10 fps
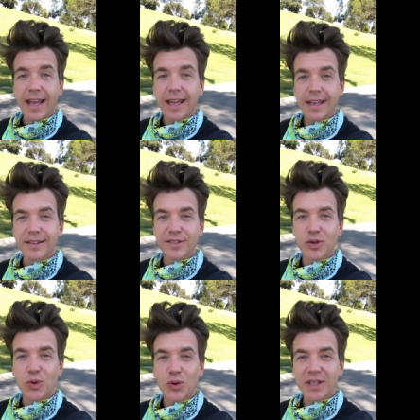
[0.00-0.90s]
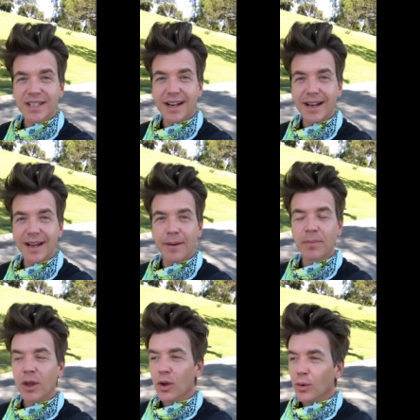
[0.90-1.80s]
Hey, it's tour time.
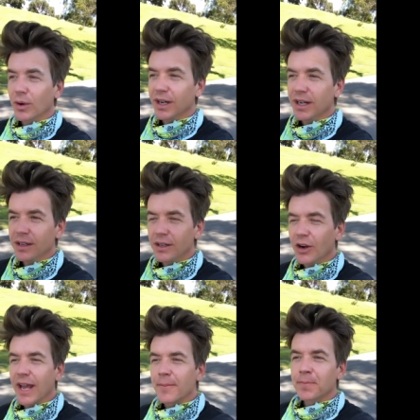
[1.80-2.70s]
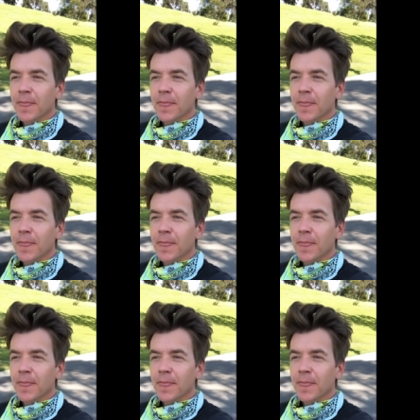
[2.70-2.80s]
We're gonna, okay,